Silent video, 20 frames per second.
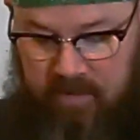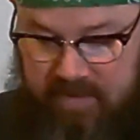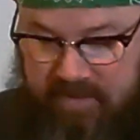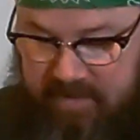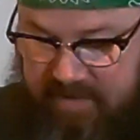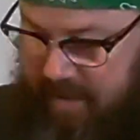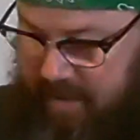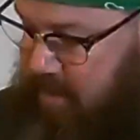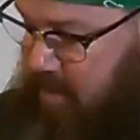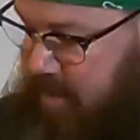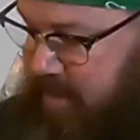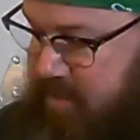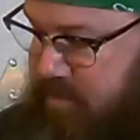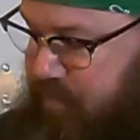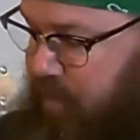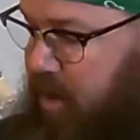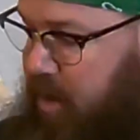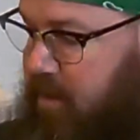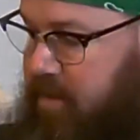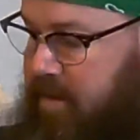
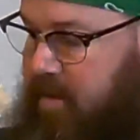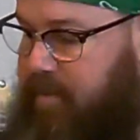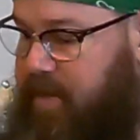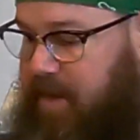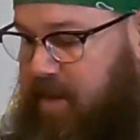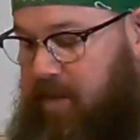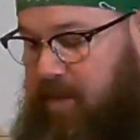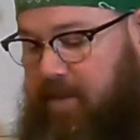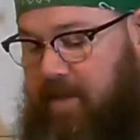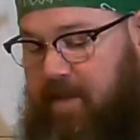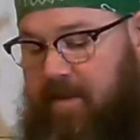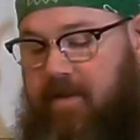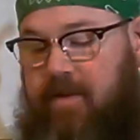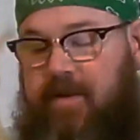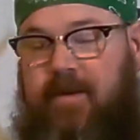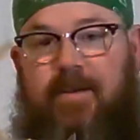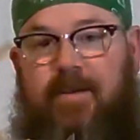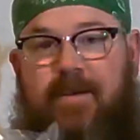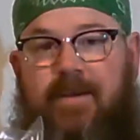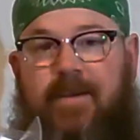scariest part of the build,
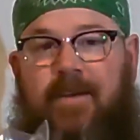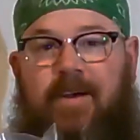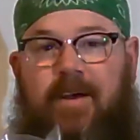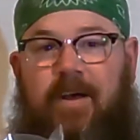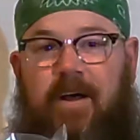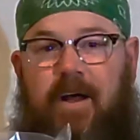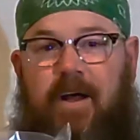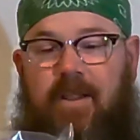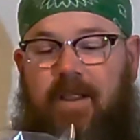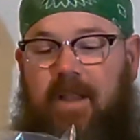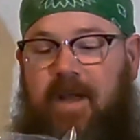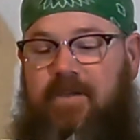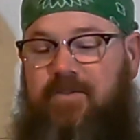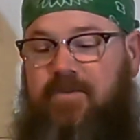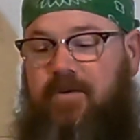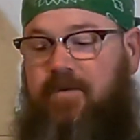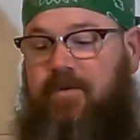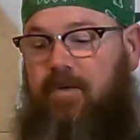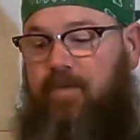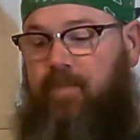
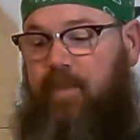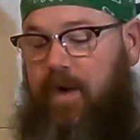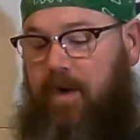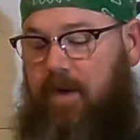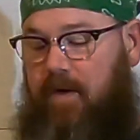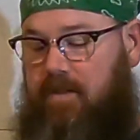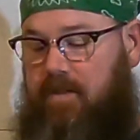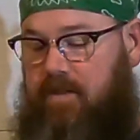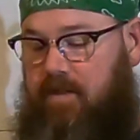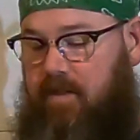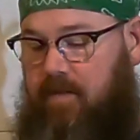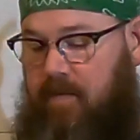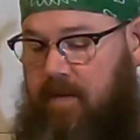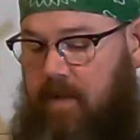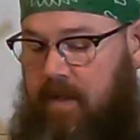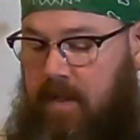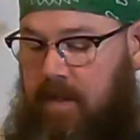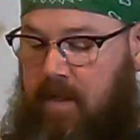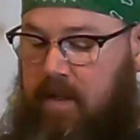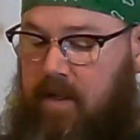electrical parts.
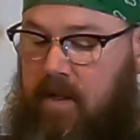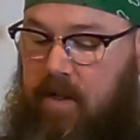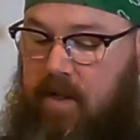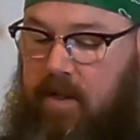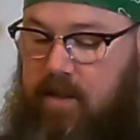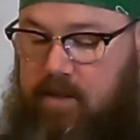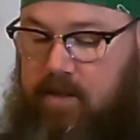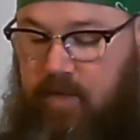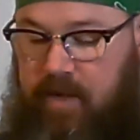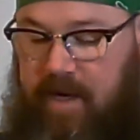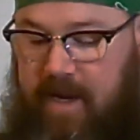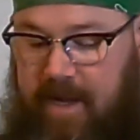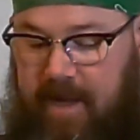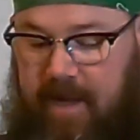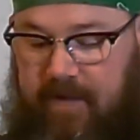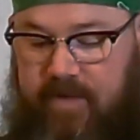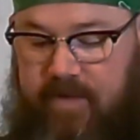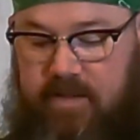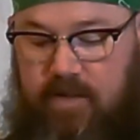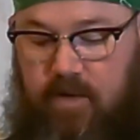So what I
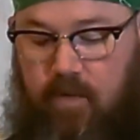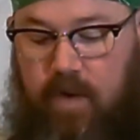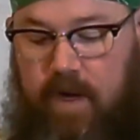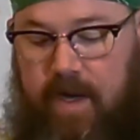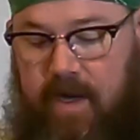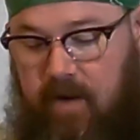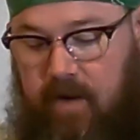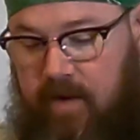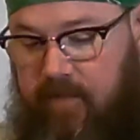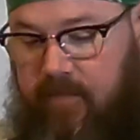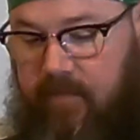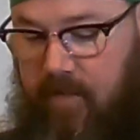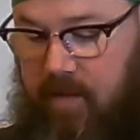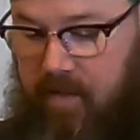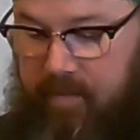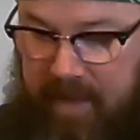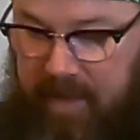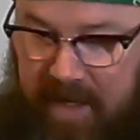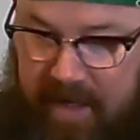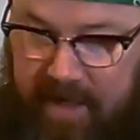have is the wiring for the
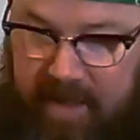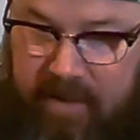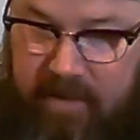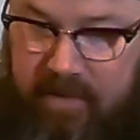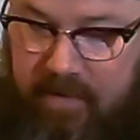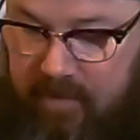bike,